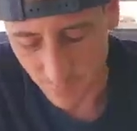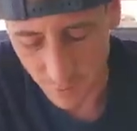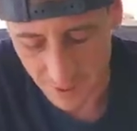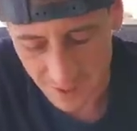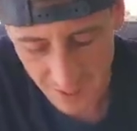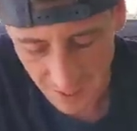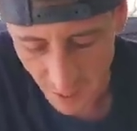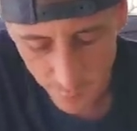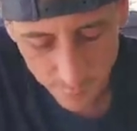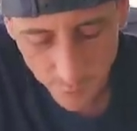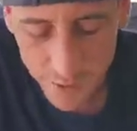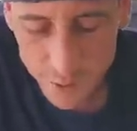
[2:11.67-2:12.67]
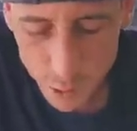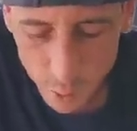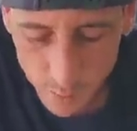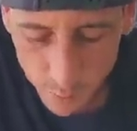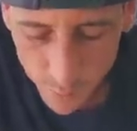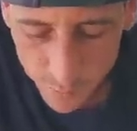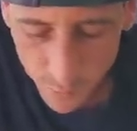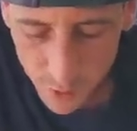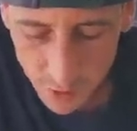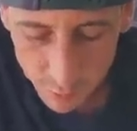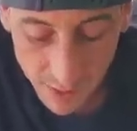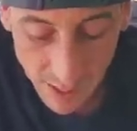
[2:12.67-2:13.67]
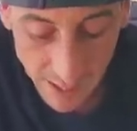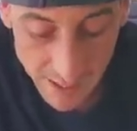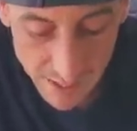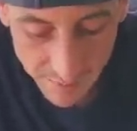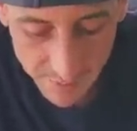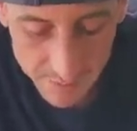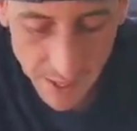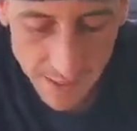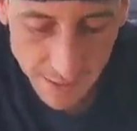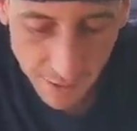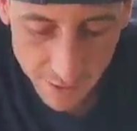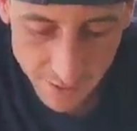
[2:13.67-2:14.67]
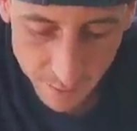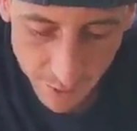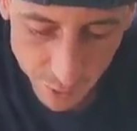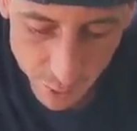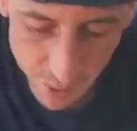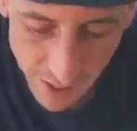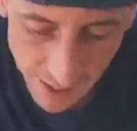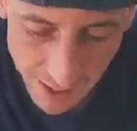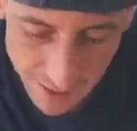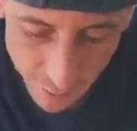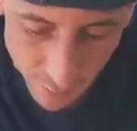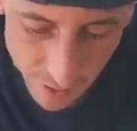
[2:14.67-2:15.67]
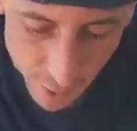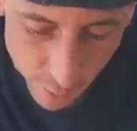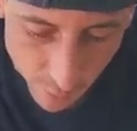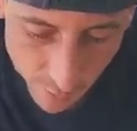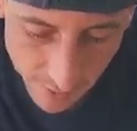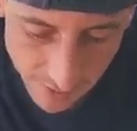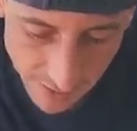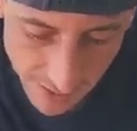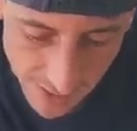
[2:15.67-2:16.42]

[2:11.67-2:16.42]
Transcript: for on this ticket? Over odds 3.43. I didn't even buy the odds. I bought two tickets. I really hope we're about to